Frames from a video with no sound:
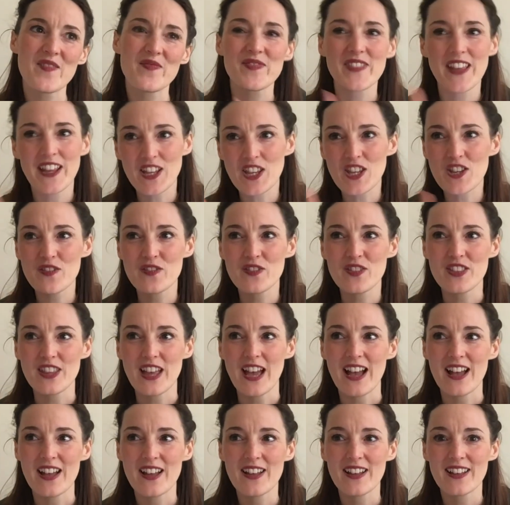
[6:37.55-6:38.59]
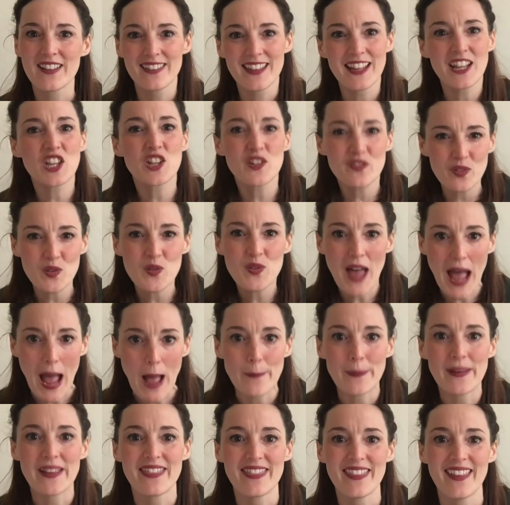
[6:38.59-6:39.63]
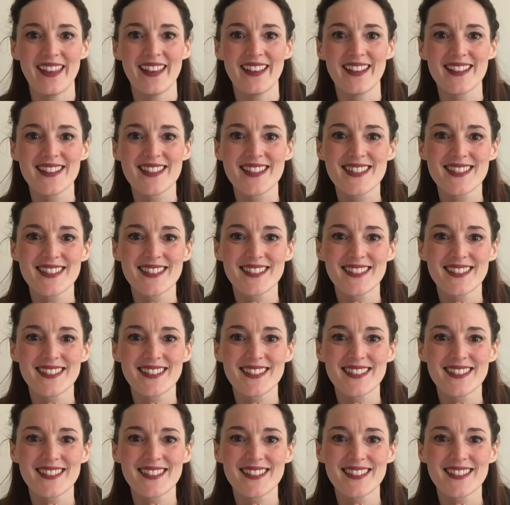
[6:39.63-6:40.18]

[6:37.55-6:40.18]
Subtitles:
Thank you for that. Thank you for all the happy things.